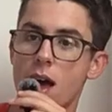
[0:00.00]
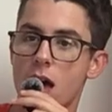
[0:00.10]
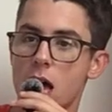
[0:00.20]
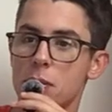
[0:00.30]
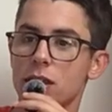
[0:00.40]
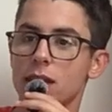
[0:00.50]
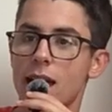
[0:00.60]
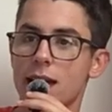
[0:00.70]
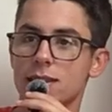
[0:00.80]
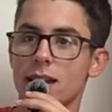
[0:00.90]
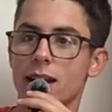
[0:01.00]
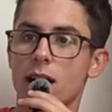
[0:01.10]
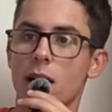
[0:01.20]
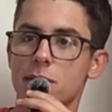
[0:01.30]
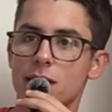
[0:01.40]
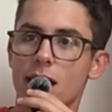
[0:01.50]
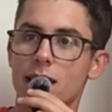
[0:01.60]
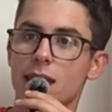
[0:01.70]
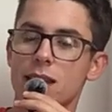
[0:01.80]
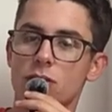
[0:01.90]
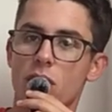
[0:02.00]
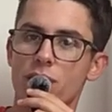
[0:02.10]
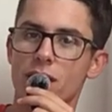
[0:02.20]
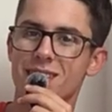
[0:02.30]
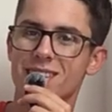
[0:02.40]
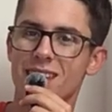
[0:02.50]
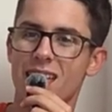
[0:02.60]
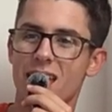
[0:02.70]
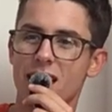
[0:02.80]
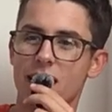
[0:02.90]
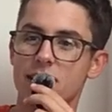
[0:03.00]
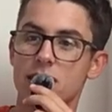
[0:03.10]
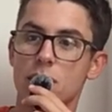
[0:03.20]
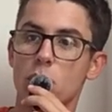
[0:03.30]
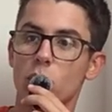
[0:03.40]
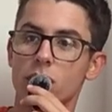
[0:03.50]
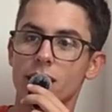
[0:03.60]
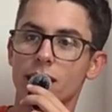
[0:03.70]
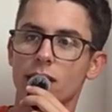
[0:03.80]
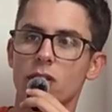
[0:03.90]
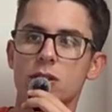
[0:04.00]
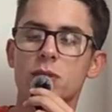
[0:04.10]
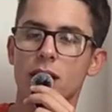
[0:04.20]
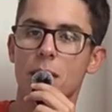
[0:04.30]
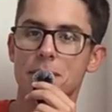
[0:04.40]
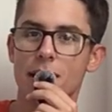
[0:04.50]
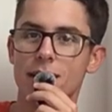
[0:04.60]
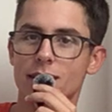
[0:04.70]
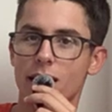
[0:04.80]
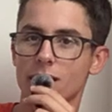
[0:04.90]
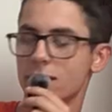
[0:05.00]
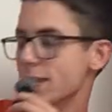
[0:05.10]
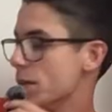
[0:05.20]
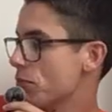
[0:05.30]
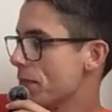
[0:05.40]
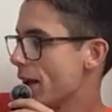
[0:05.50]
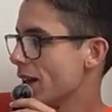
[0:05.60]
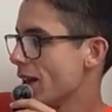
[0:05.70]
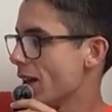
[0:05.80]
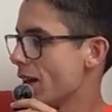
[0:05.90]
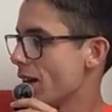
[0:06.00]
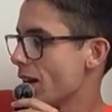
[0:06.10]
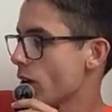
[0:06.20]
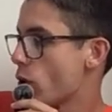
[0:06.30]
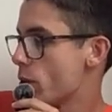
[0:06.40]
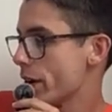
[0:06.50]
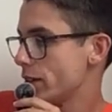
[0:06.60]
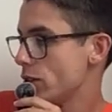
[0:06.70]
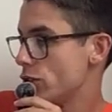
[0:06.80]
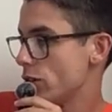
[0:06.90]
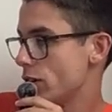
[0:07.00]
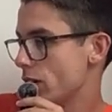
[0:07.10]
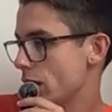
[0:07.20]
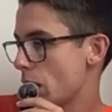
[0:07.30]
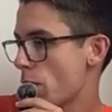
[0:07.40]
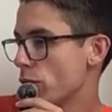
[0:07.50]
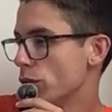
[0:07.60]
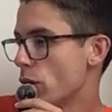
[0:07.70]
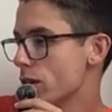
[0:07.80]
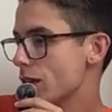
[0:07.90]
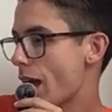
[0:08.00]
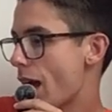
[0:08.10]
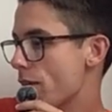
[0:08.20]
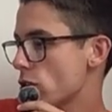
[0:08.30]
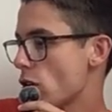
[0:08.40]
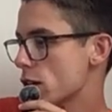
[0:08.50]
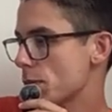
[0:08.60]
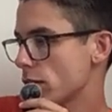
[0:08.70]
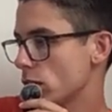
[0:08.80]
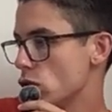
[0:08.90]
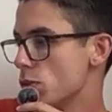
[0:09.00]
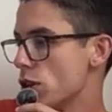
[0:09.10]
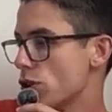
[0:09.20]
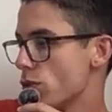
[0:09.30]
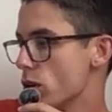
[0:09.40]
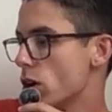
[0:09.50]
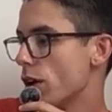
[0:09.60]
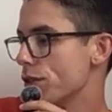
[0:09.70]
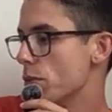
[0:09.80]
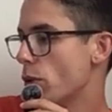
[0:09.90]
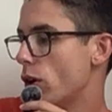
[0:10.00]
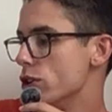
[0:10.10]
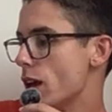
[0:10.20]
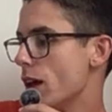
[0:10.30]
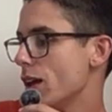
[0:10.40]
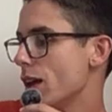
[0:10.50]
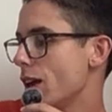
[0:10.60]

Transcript: I think he has that kind of upside in his offense and has the ability to get there. It seems like upside is kind of the theme of my quarterbacks this year. If you'll notice, I haven't talked about the QB3 off the board yet.